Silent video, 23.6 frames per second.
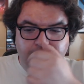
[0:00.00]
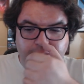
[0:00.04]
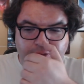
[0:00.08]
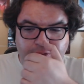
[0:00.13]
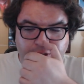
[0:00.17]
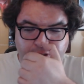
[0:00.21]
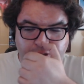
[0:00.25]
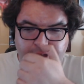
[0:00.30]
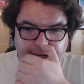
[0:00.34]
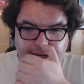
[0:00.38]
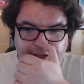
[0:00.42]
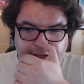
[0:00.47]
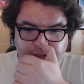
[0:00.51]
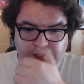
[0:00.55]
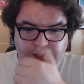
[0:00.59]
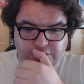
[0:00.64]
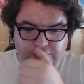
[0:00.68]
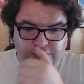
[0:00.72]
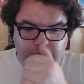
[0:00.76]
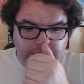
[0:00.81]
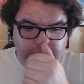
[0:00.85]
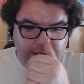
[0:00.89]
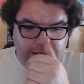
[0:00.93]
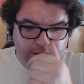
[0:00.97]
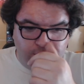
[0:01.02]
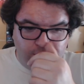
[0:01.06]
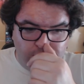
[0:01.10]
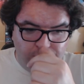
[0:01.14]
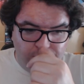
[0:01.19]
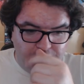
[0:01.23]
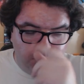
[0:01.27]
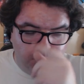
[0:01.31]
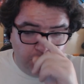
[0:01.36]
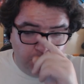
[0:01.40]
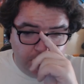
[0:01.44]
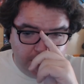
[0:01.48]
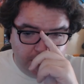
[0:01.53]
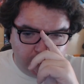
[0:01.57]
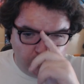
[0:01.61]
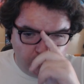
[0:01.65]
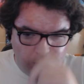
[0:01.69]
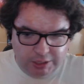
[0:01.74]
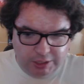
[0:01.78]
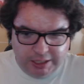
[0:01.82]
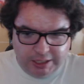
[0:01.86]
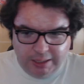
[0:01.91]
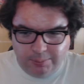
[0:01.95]
the nat this is the nature of the beast
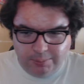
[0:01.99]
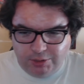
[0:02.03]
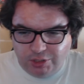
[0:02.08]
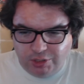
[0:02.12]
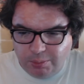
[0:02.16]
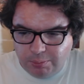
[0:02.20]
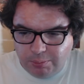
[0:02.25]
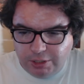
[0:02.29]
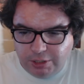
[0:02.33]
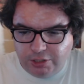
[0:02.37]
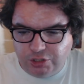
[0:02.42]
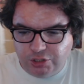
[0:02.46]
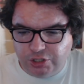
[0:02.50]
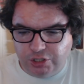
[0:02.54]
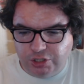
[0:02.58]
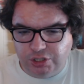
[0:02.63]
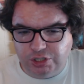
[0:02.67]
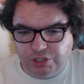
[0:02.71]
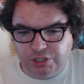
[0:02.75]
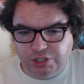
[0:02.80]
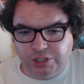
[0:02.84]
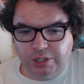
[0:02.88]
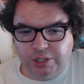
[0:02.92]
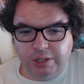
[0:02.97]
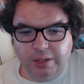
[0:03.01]
when it comes to mergers,